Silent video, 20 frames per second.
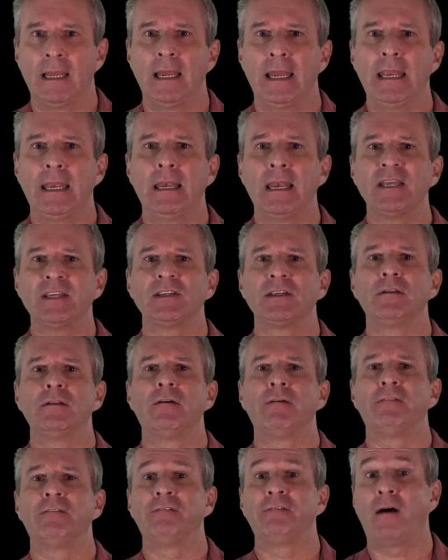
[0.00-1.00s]
In
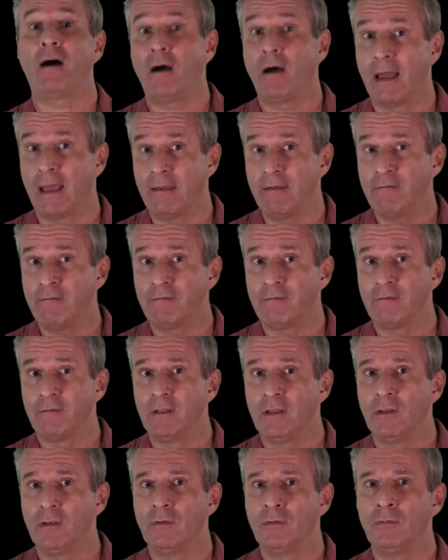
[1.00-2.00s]
lesson 5,
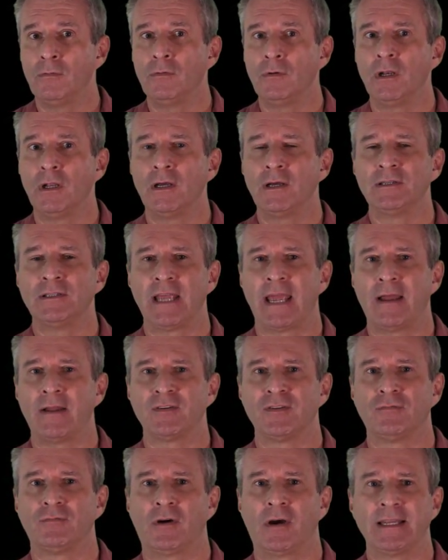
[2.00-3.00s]
you learned how
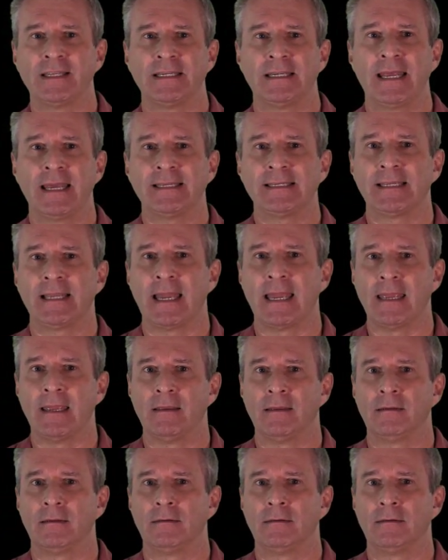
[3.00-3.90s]
to write an essay.